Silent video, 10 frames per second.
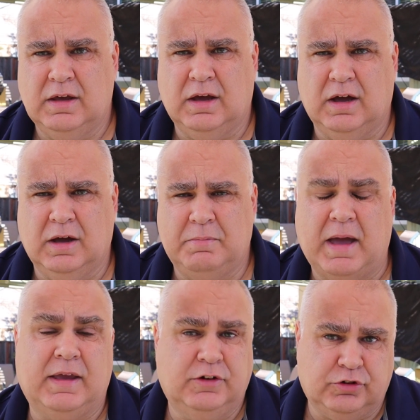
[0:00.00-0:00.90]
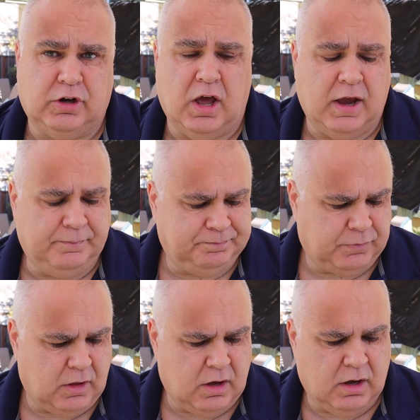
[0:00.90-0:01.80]
back in July,
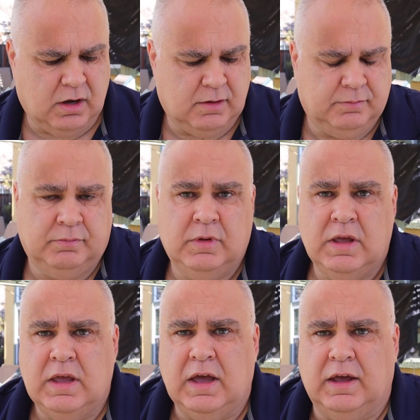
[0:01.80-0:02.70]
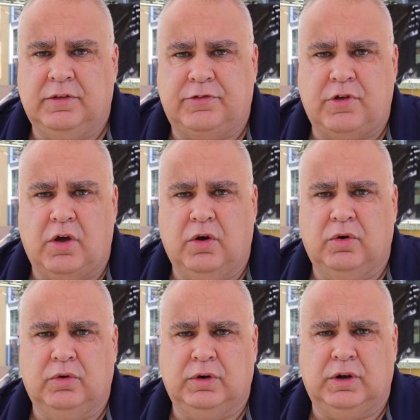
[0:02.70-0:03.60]
and
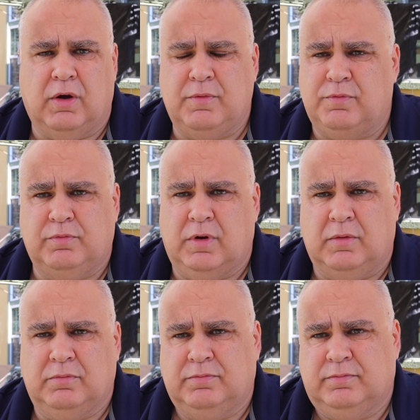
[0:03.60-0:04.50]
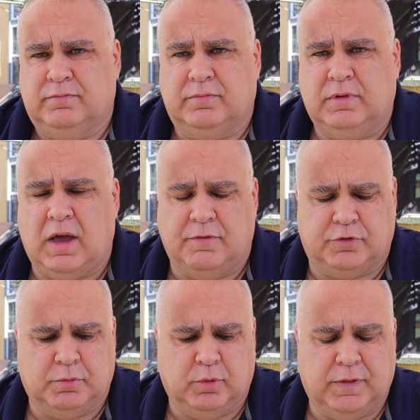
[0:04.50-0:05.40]
so I'm
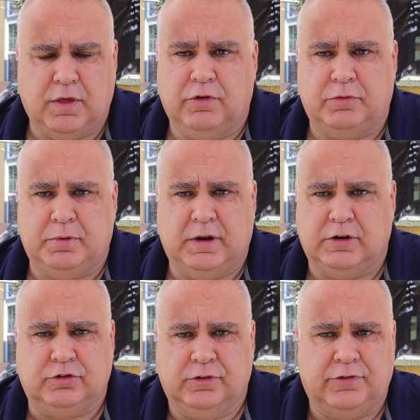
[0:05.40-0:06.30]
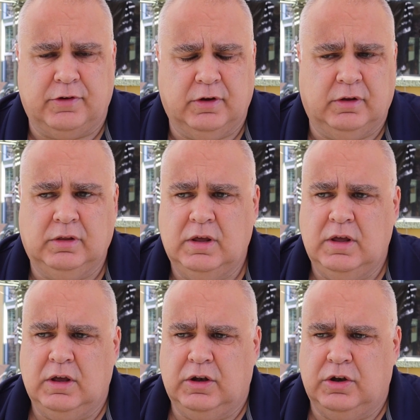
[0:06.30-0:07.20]
comfortable with those predictions still.
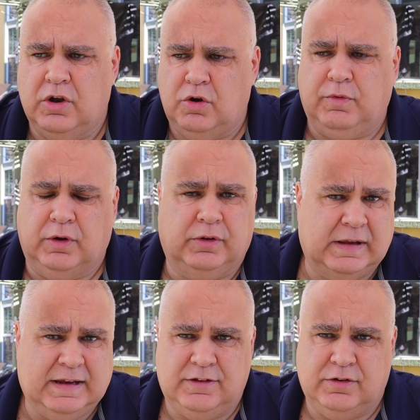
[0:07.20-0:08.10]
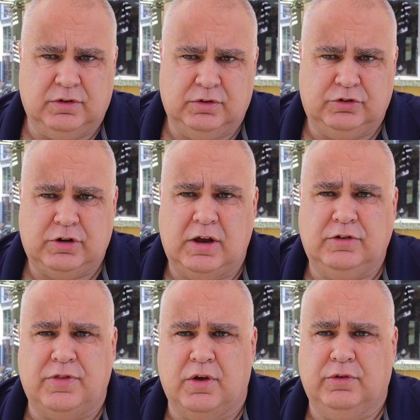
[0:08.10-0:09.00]
No real need to
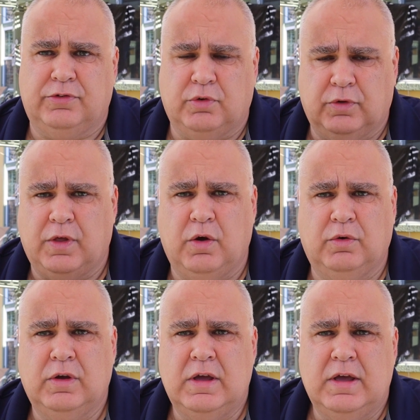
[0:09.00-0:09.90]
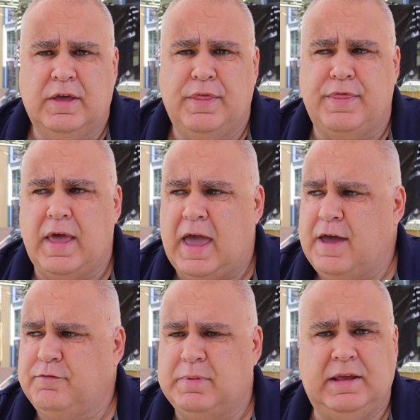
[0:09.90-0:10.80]
change those, although there
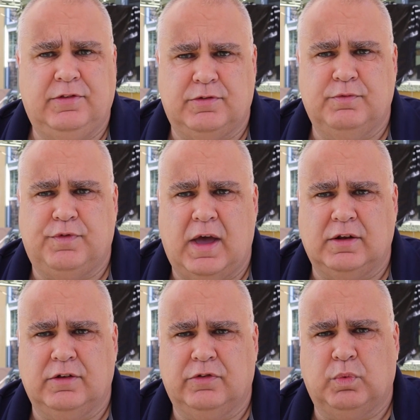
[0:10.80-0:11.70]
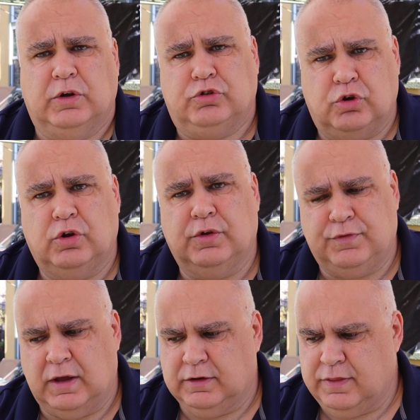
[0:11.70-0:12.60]
have been some factors which could
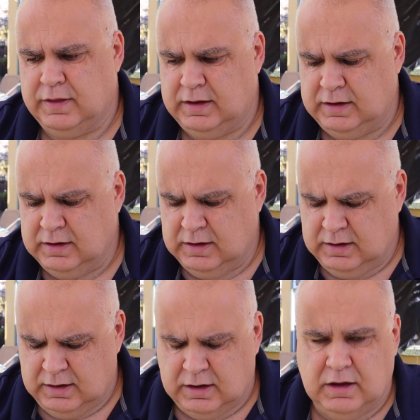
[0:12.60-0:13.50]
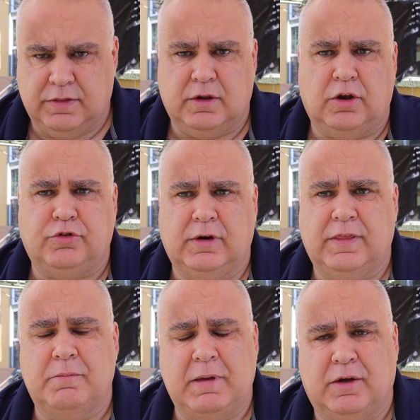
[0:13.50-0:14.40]
affect the lottery
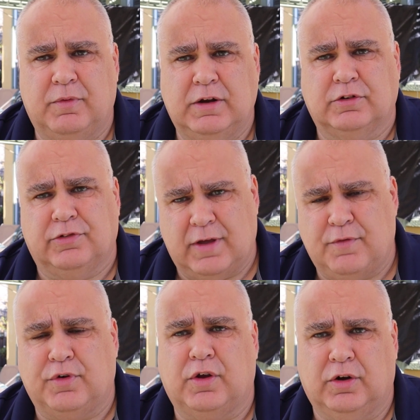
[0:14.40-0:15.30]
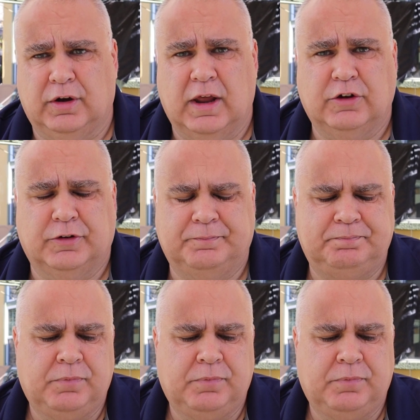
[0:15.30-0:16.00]
in the bigger regions, Africa and Asia.